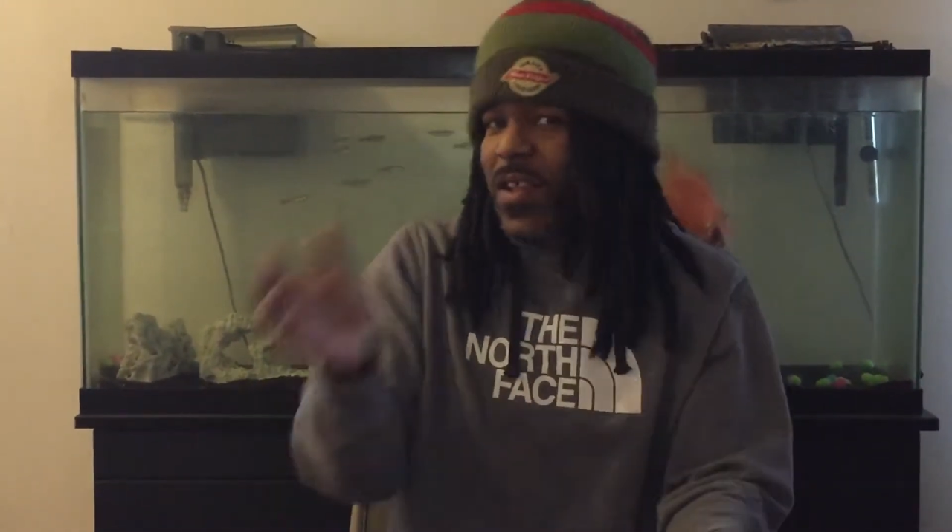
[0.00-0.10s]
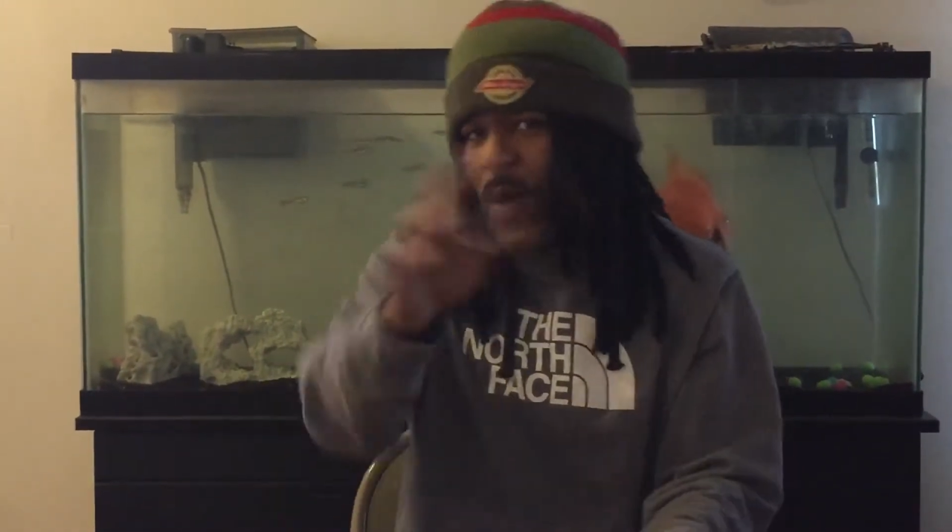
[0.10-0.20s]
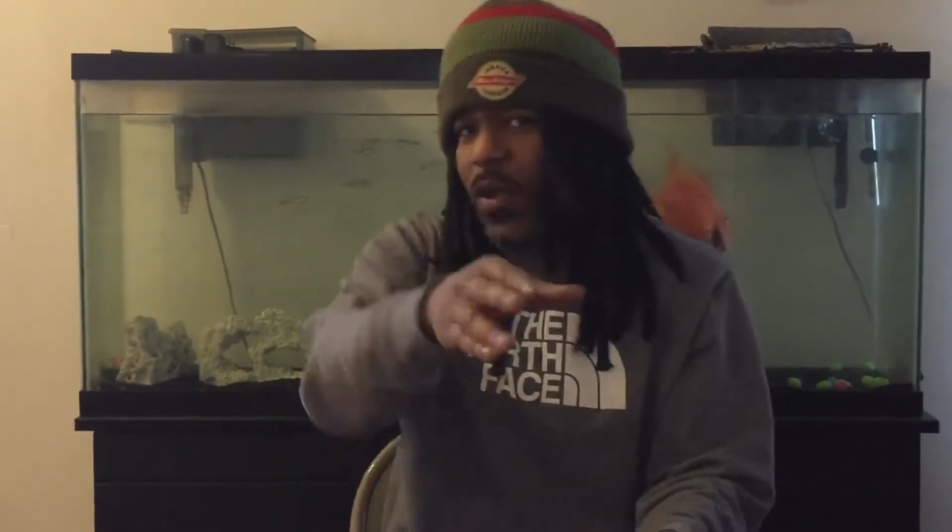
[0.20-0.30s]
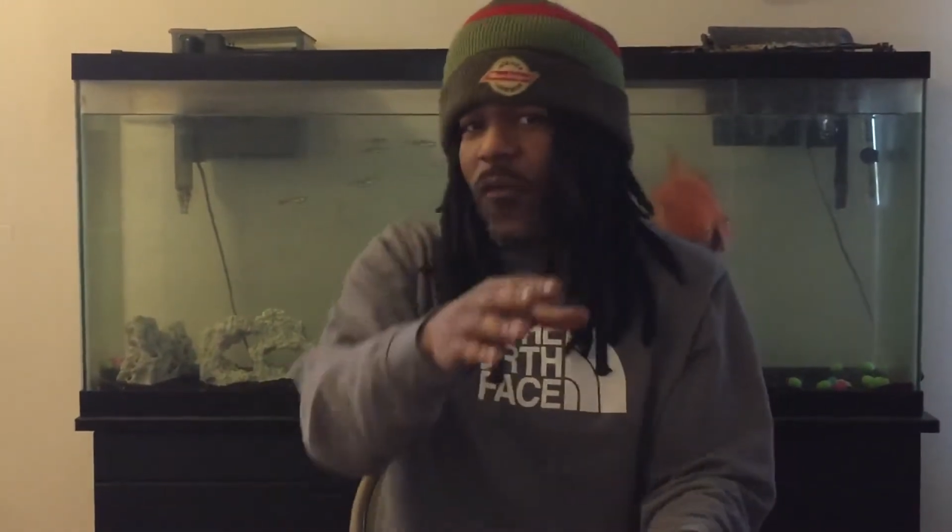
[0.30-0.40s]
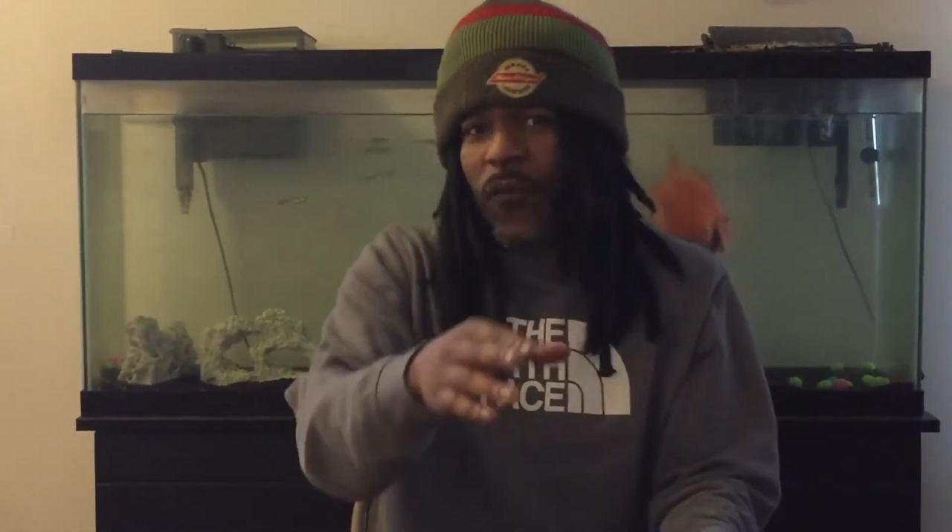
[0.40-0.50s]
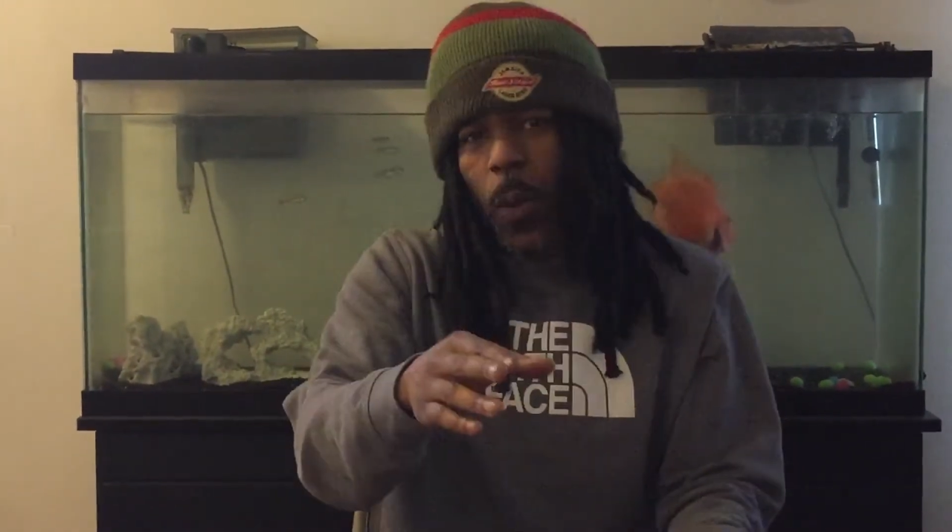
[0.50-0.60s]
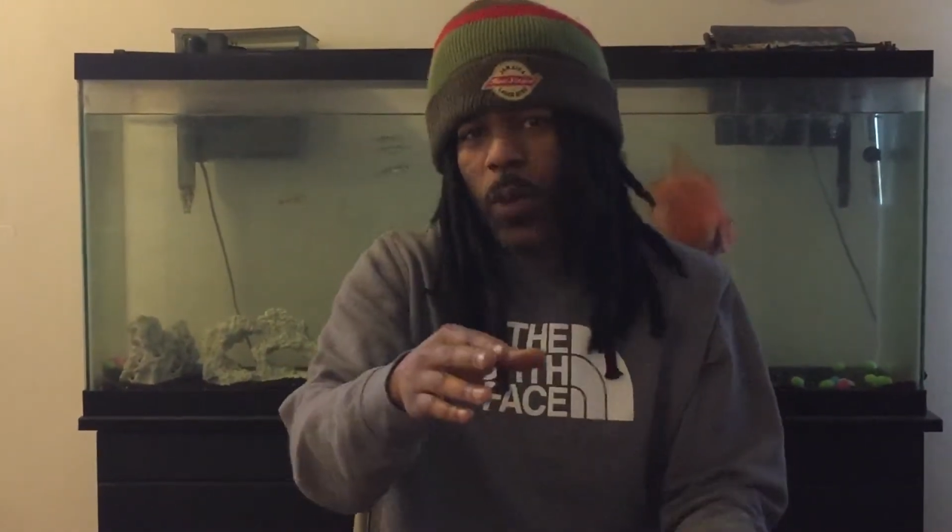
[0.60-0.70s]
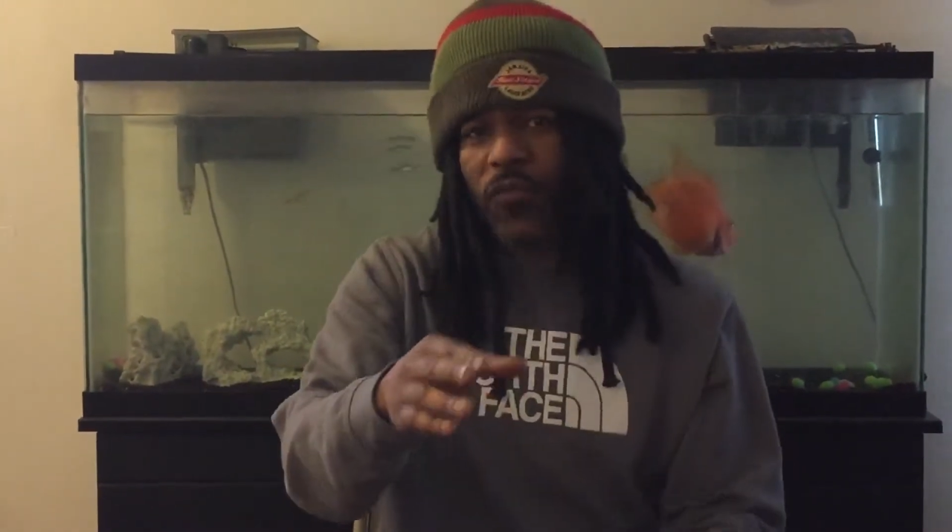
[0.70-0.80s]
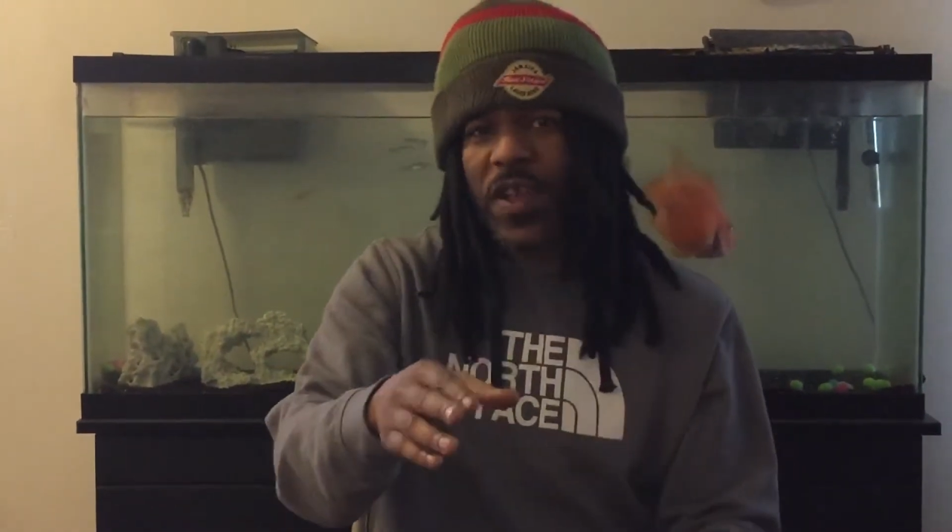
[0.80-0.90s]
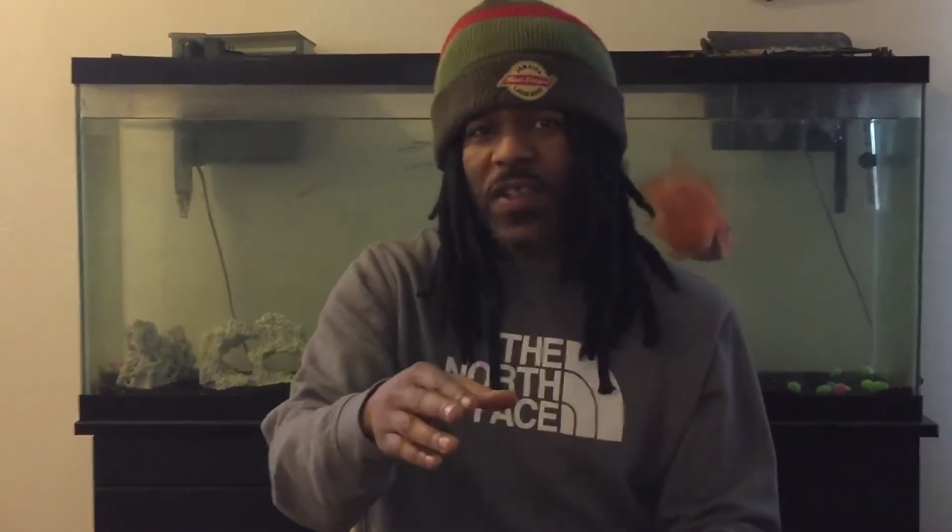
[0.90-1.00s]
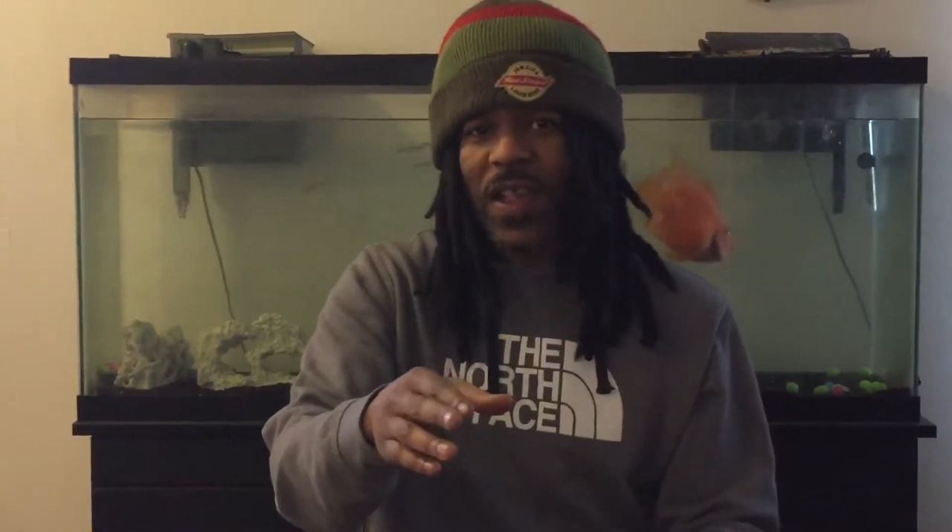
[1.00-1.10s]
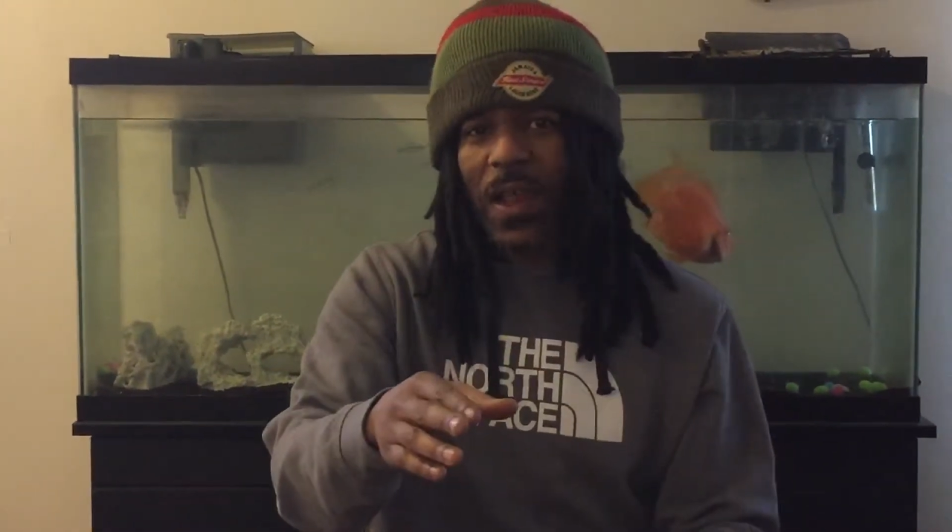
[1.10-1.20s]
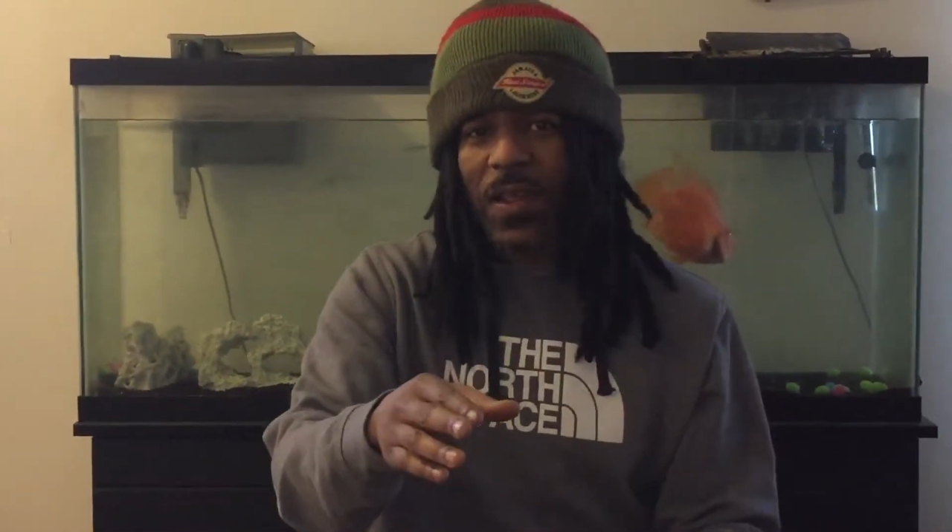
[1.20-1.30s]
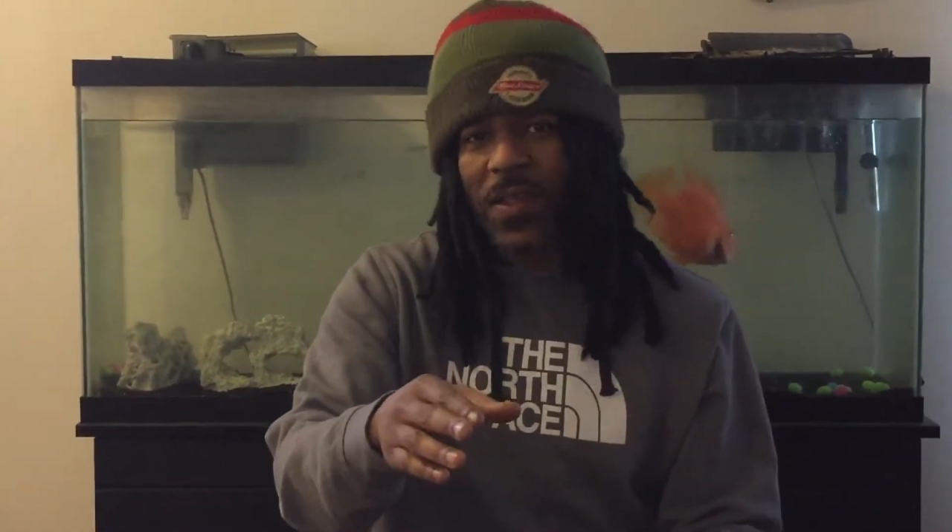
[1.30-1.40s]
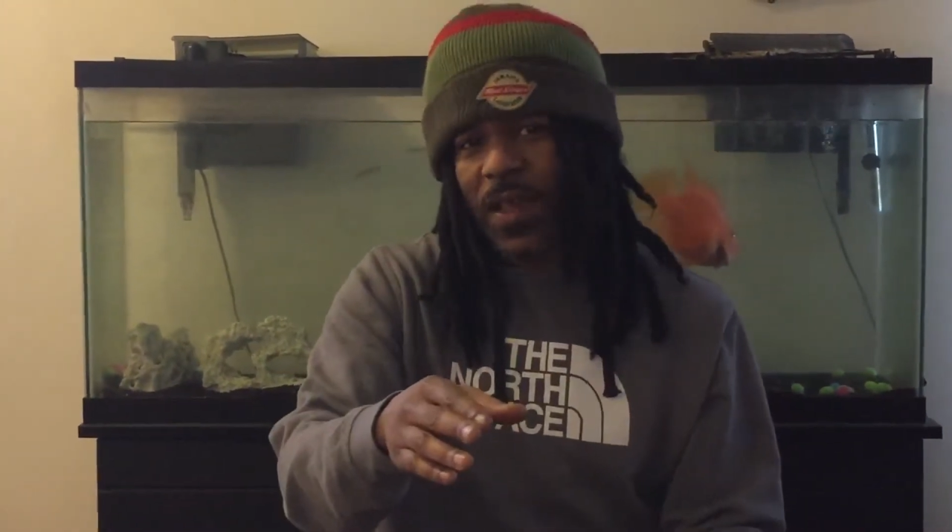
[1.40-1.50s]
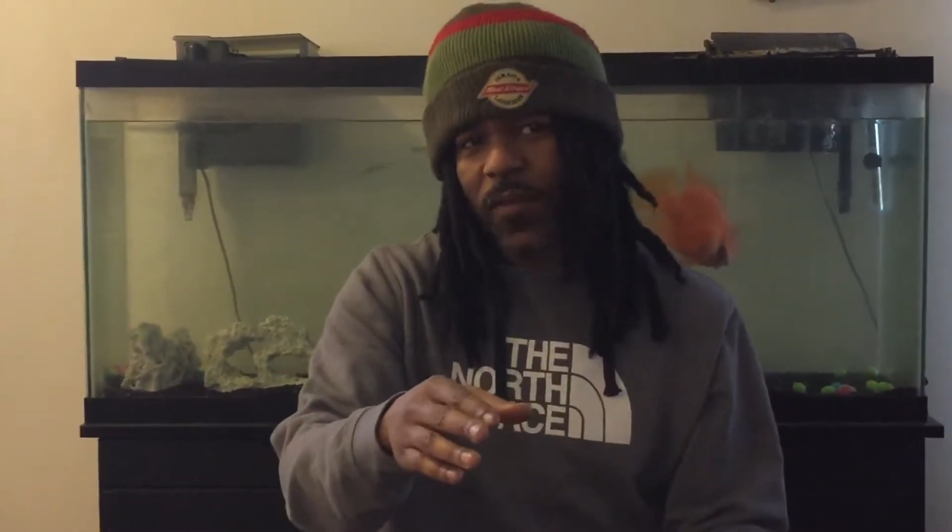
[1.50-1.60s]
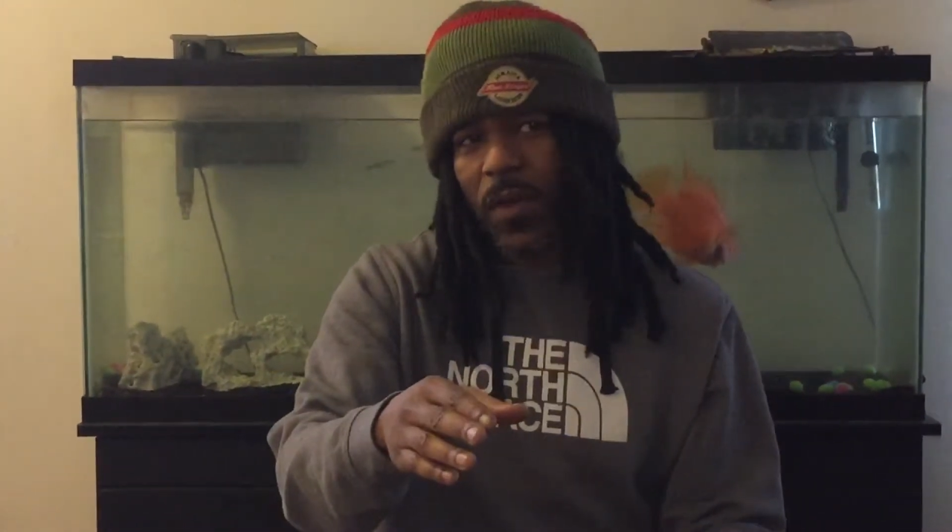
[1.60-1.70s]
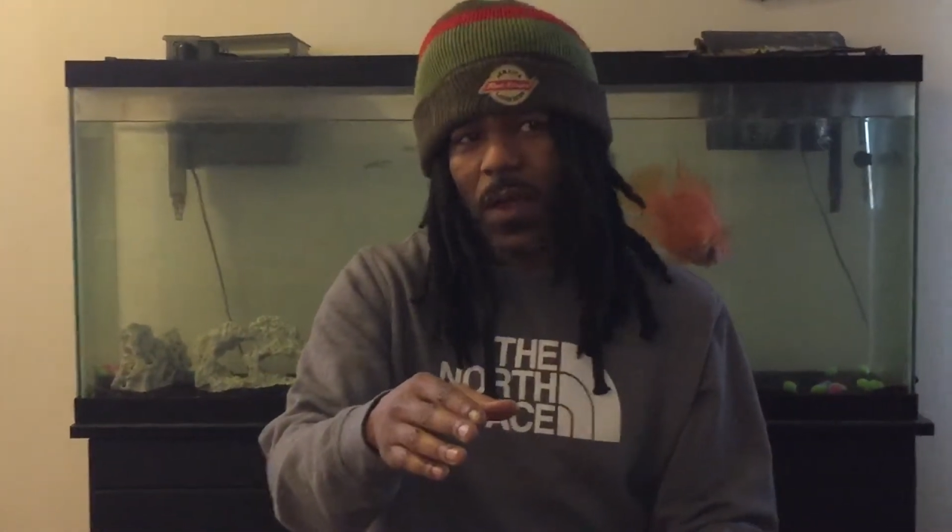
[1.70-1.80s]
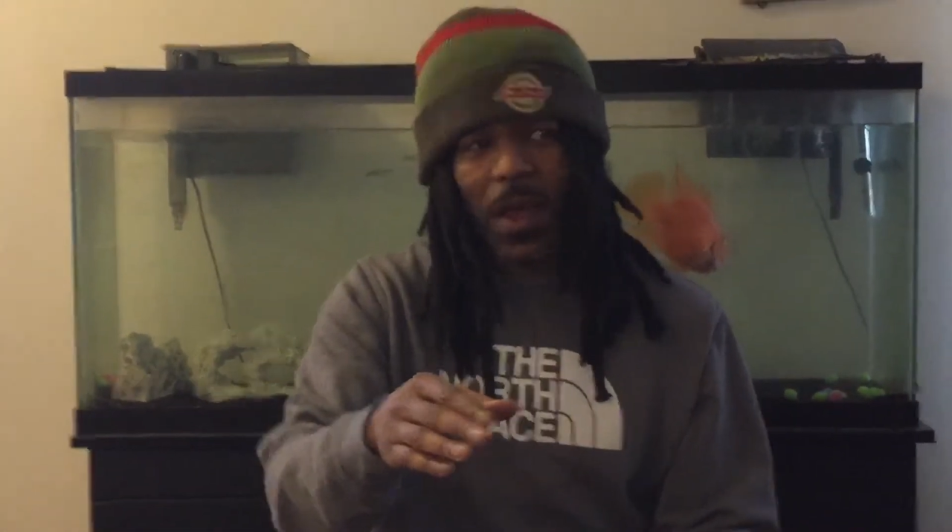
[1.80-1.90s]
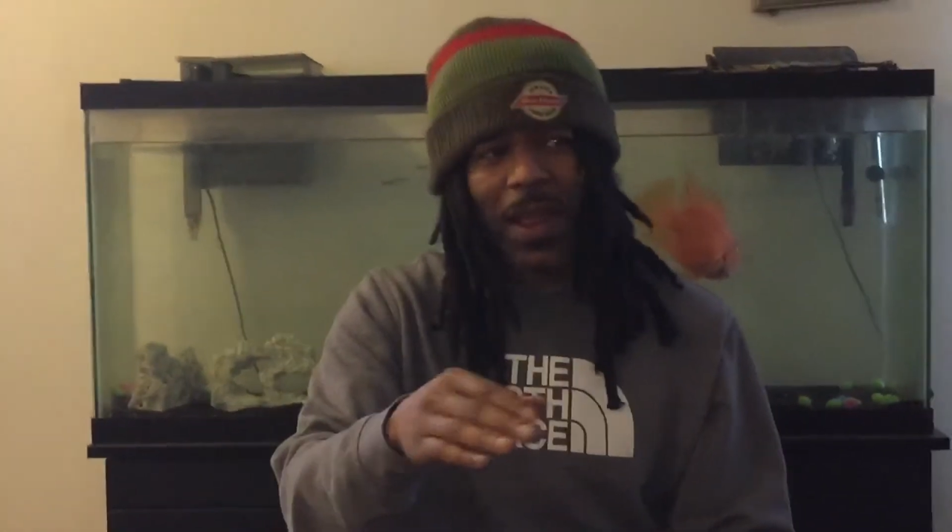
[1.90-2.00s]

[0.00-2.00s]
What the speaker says: that's why I don't fuck with resellers either.